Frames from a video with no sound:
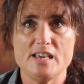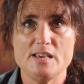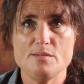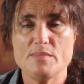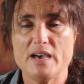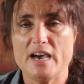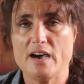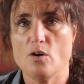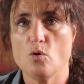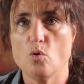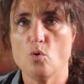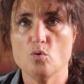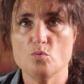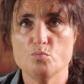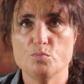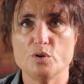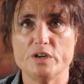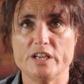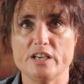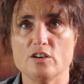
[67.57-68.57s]
email or
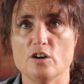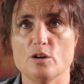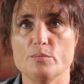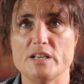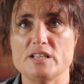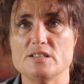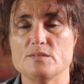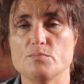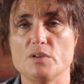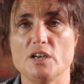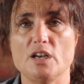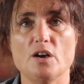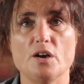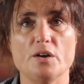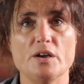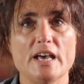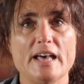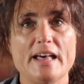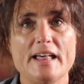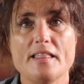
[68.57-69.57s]
putting comments below,